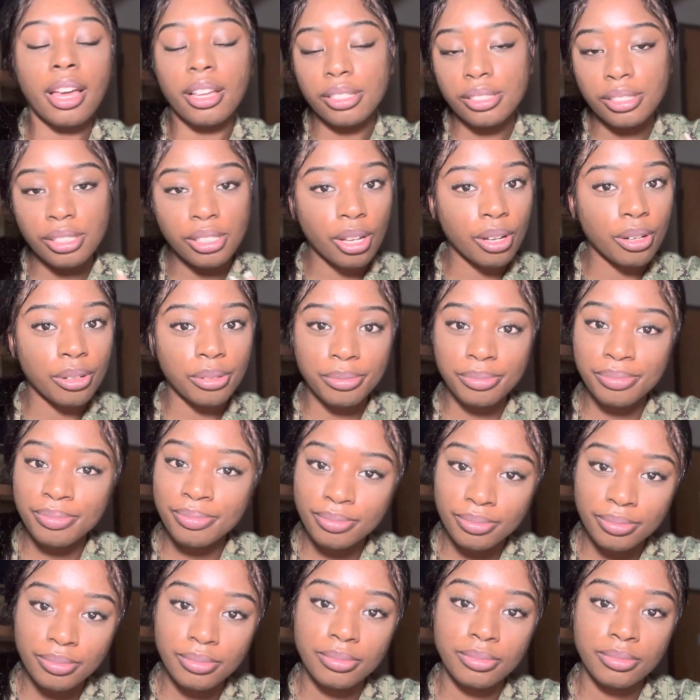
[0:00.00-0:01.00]
So
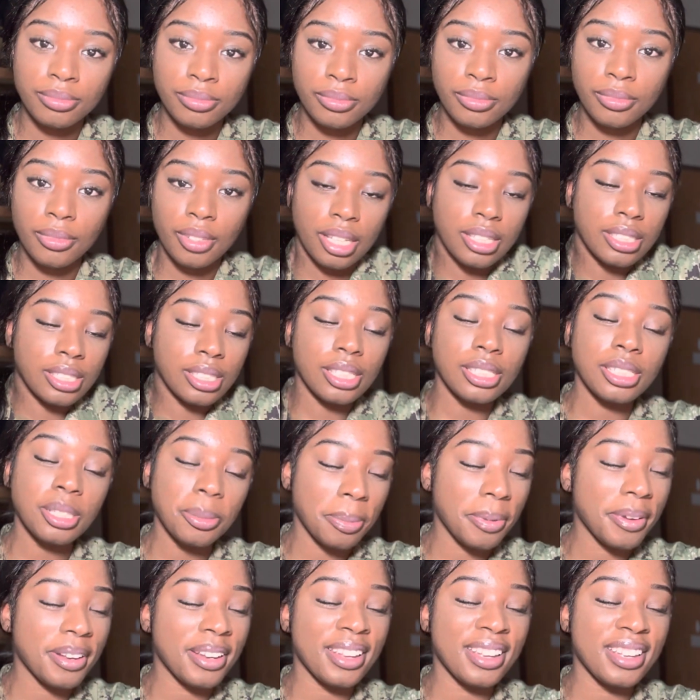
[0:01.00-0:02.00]
it's a
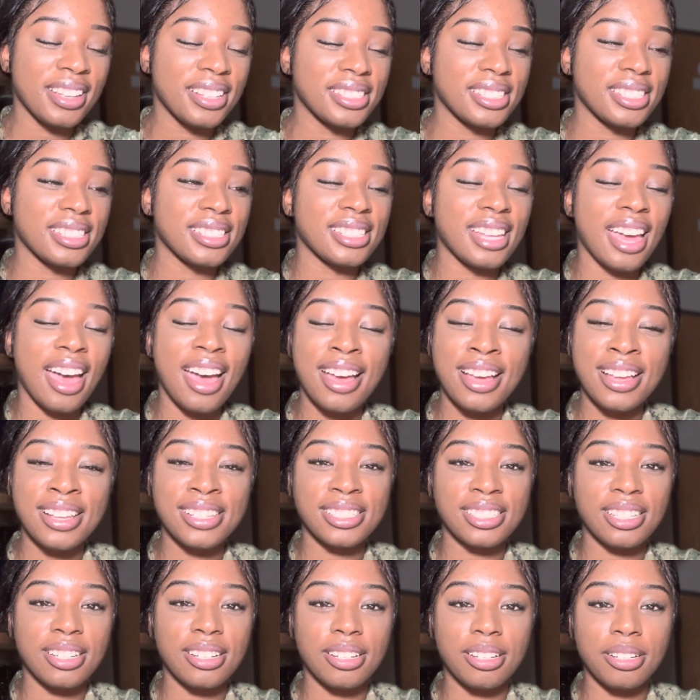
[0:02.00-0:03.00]
pretty easy task,
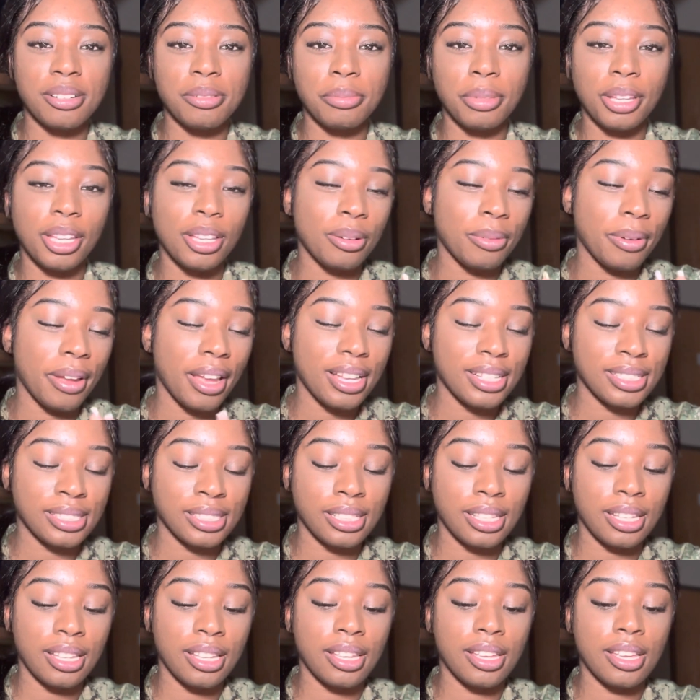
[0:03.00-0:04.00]
being away at
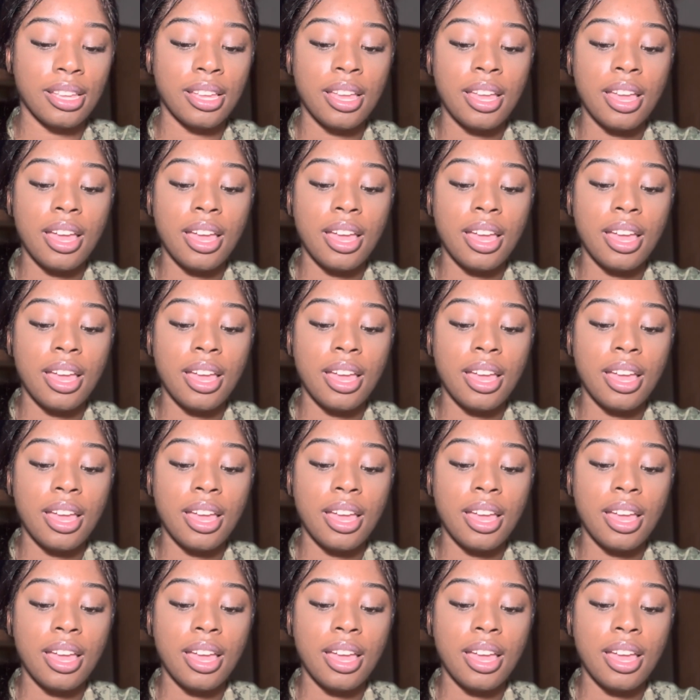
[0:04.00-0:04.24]
sea.